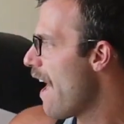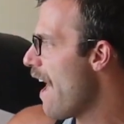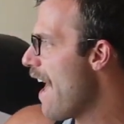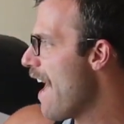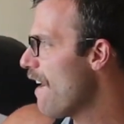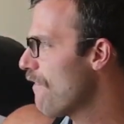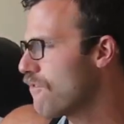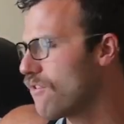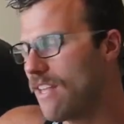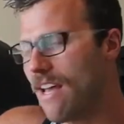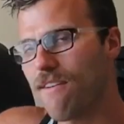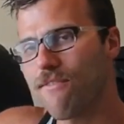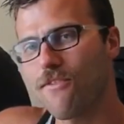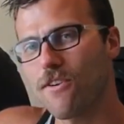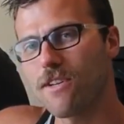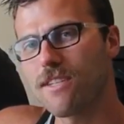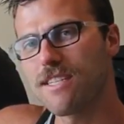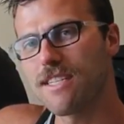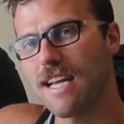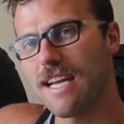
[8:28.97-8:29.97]
After that
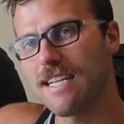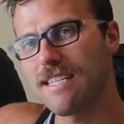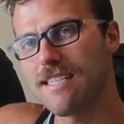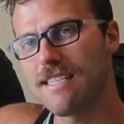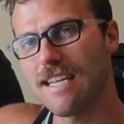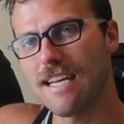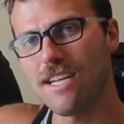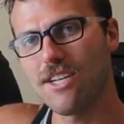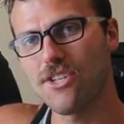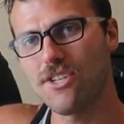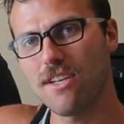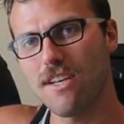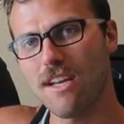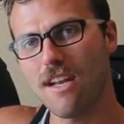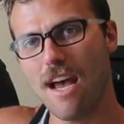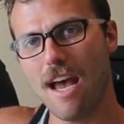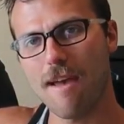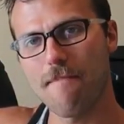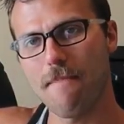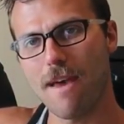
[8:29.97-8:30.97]
first aid station,
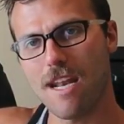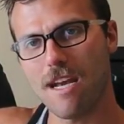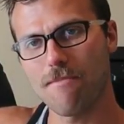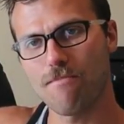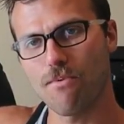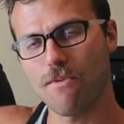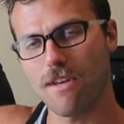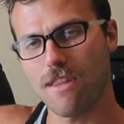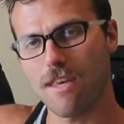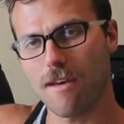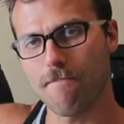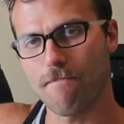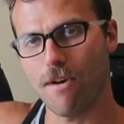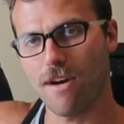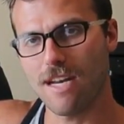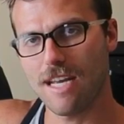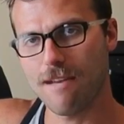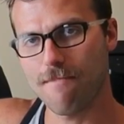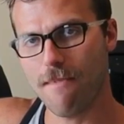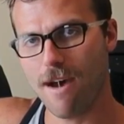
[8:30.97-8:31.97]
I met up with a
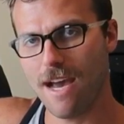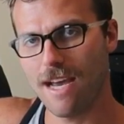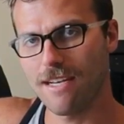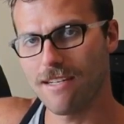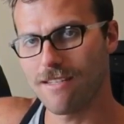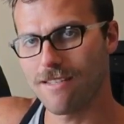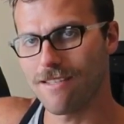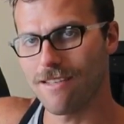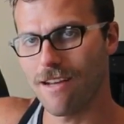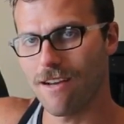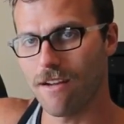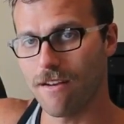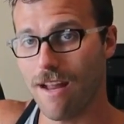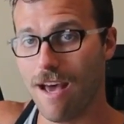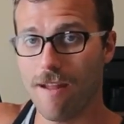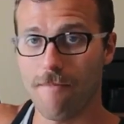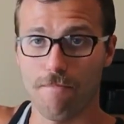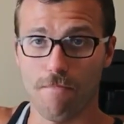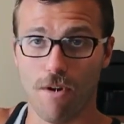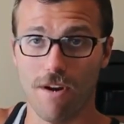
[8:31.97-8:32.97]
buddy of mine,
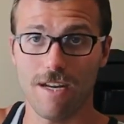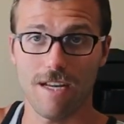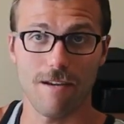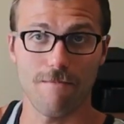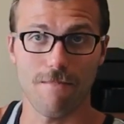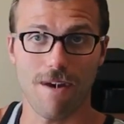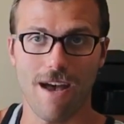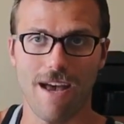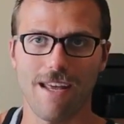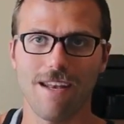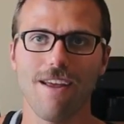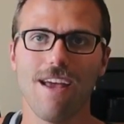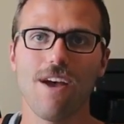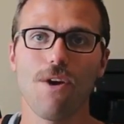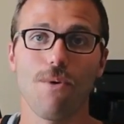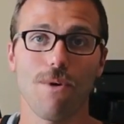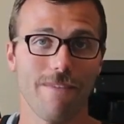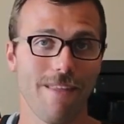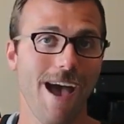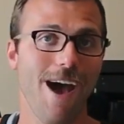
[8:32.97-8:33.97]
not a buddy of mine,
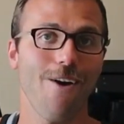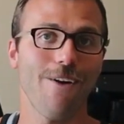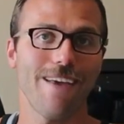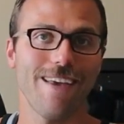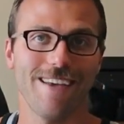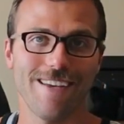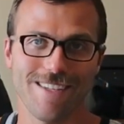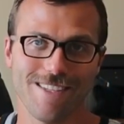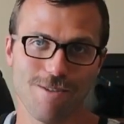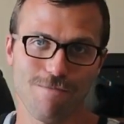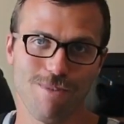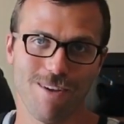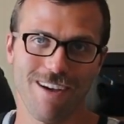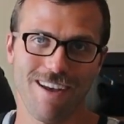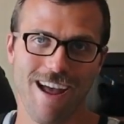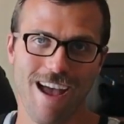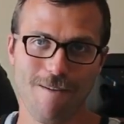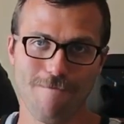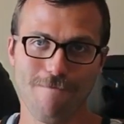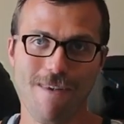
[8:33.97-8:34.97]
well now he is,
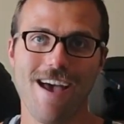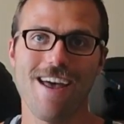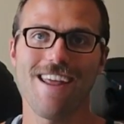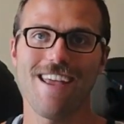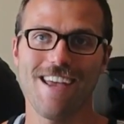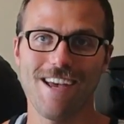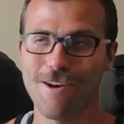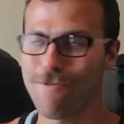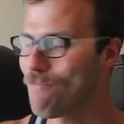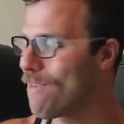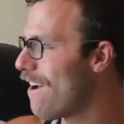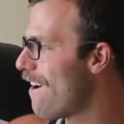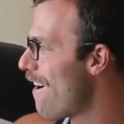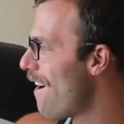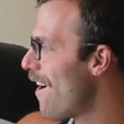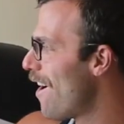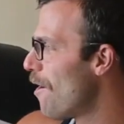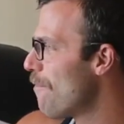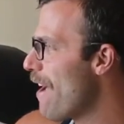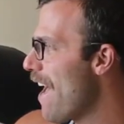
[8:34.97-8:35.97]
but I met him
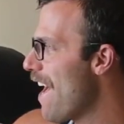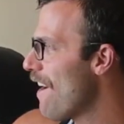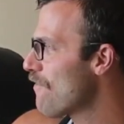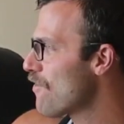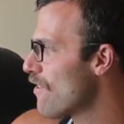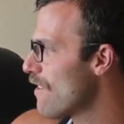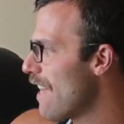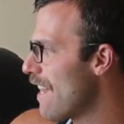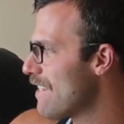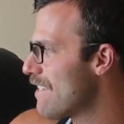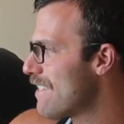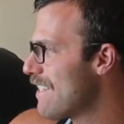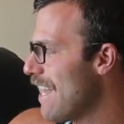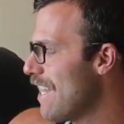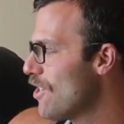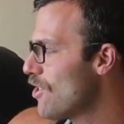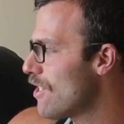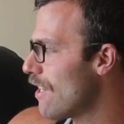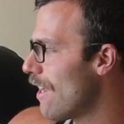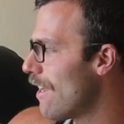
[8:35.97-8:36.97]
after that
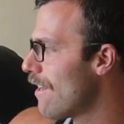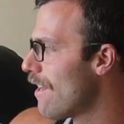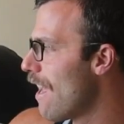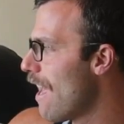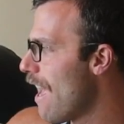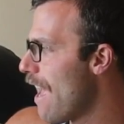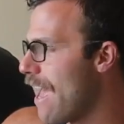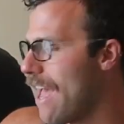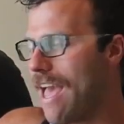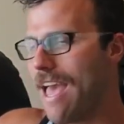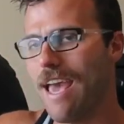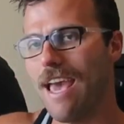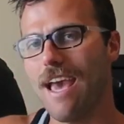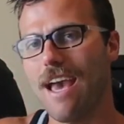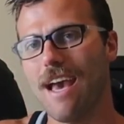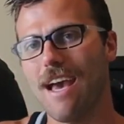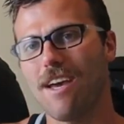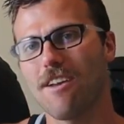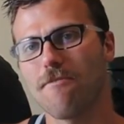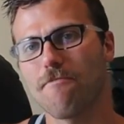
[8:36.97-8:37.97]
station,
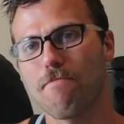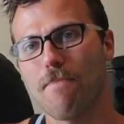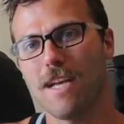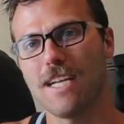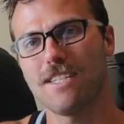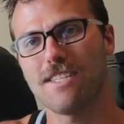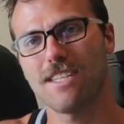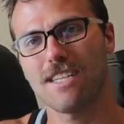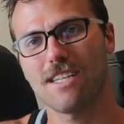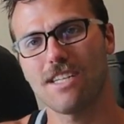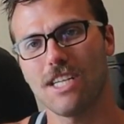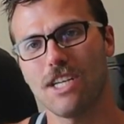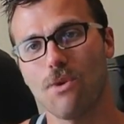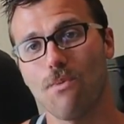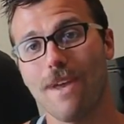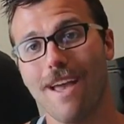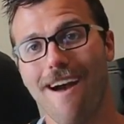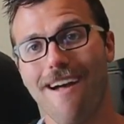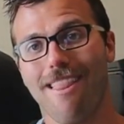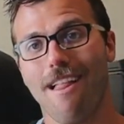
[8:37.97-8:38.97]
and basically
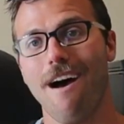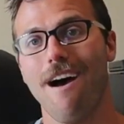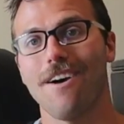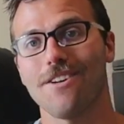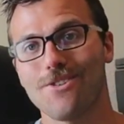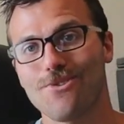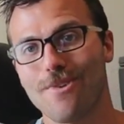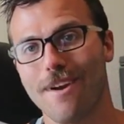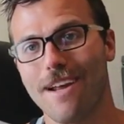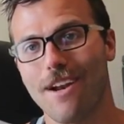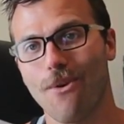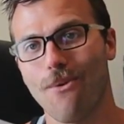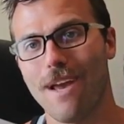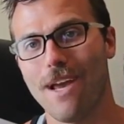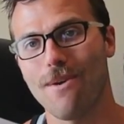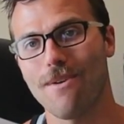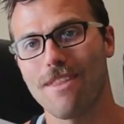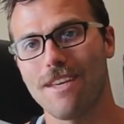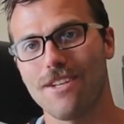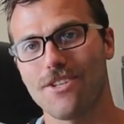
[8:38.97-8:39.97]
we got lost right
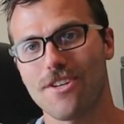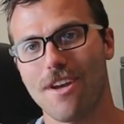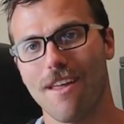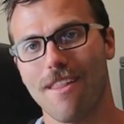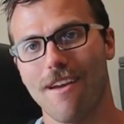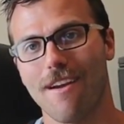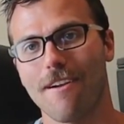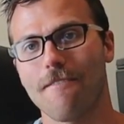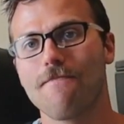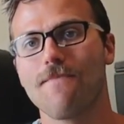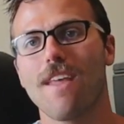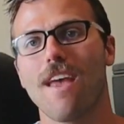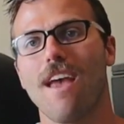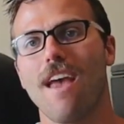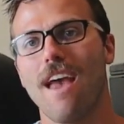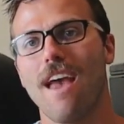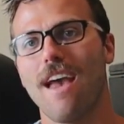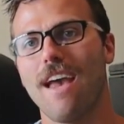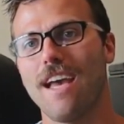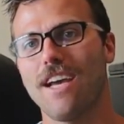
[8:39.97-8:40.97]
away with each other.
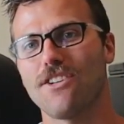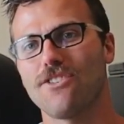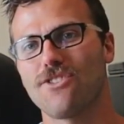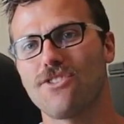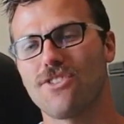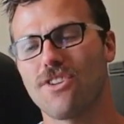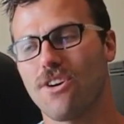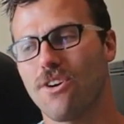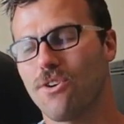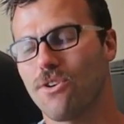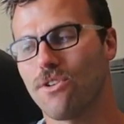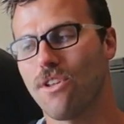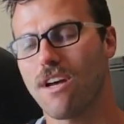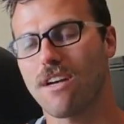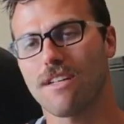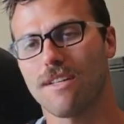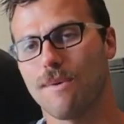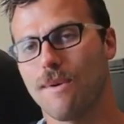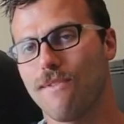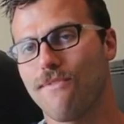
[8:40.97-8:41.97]
And so
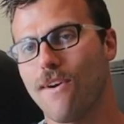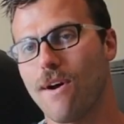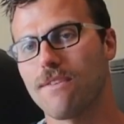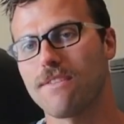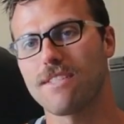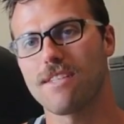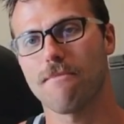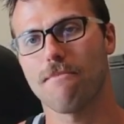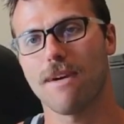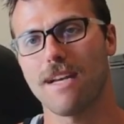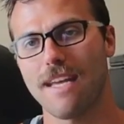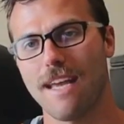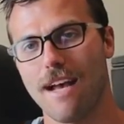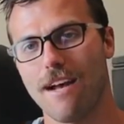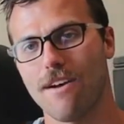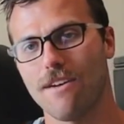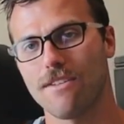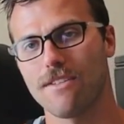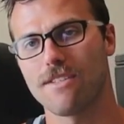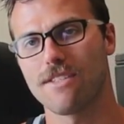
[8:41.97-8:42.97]
luckily we found somebody
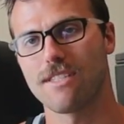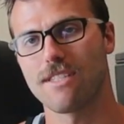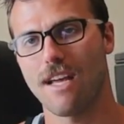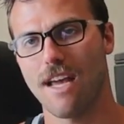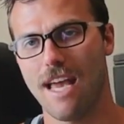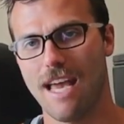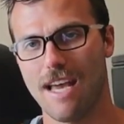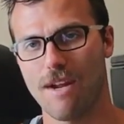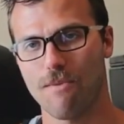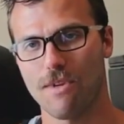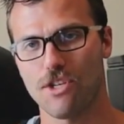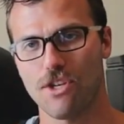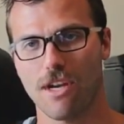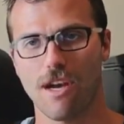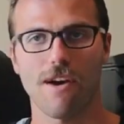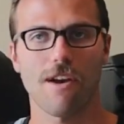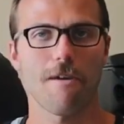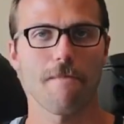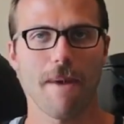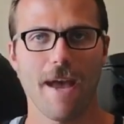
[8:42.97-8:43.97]
else, and we took
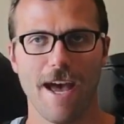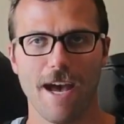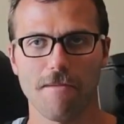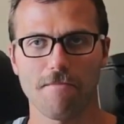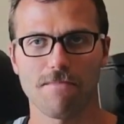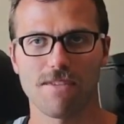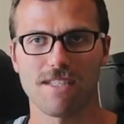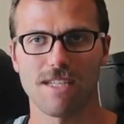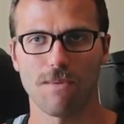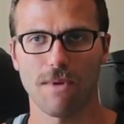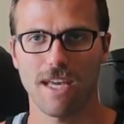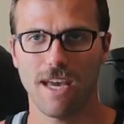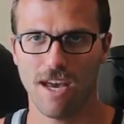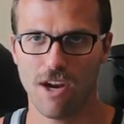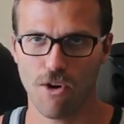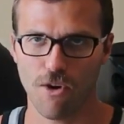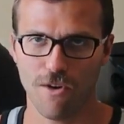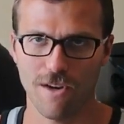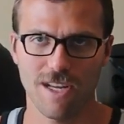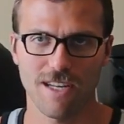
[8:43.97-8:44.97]
out our maps and we
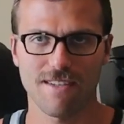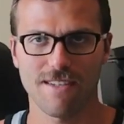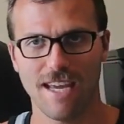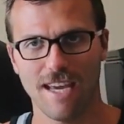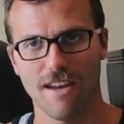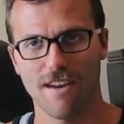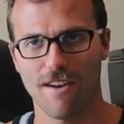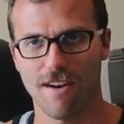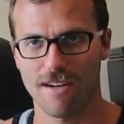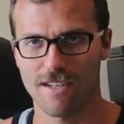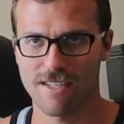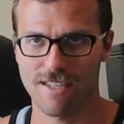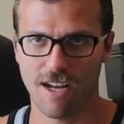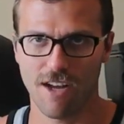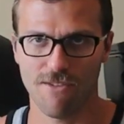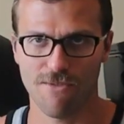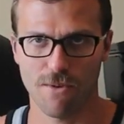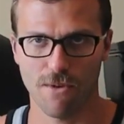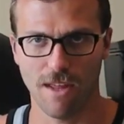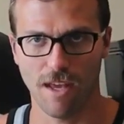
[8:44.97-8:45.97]
kind of orientated
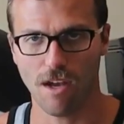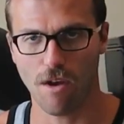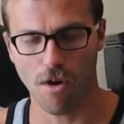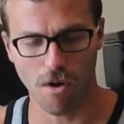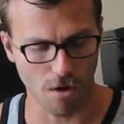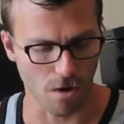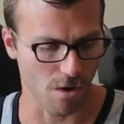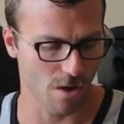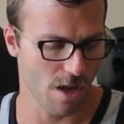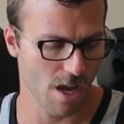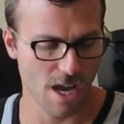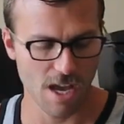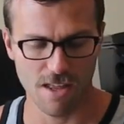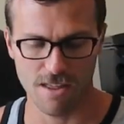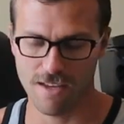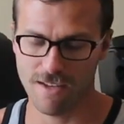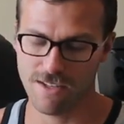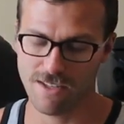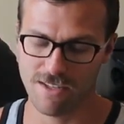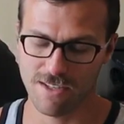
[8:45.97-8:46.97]
ourselves, and we're like, oh,
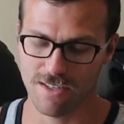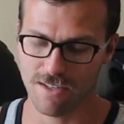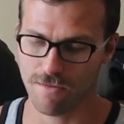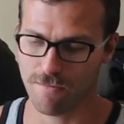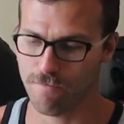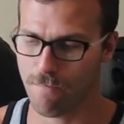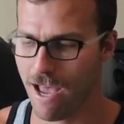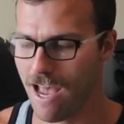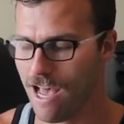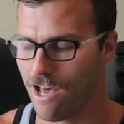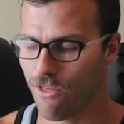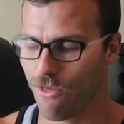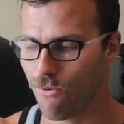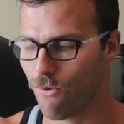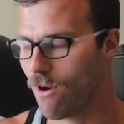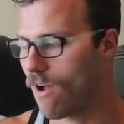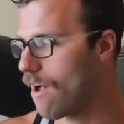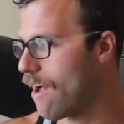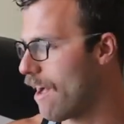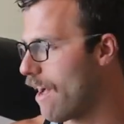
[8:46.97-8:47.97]
this path
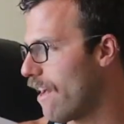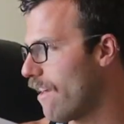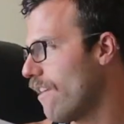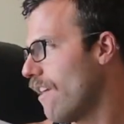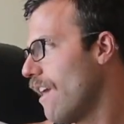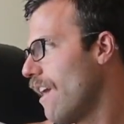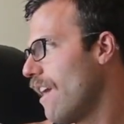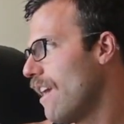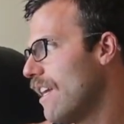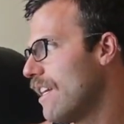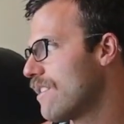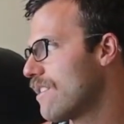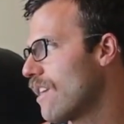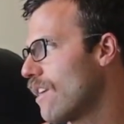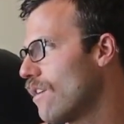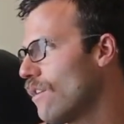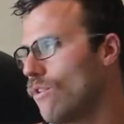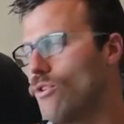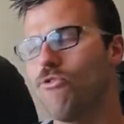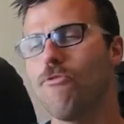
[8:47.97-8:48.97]
we're on is
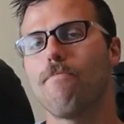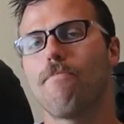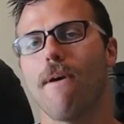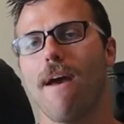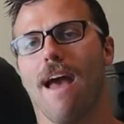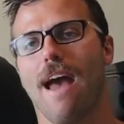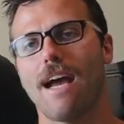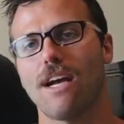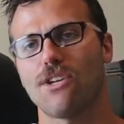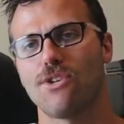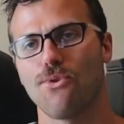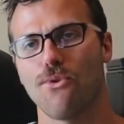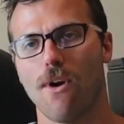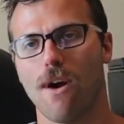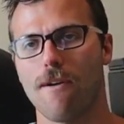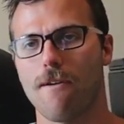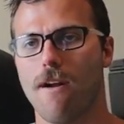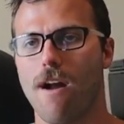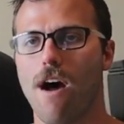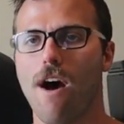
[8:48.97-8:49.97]
gonna loop back to
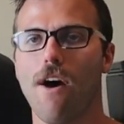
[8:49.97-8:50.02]
our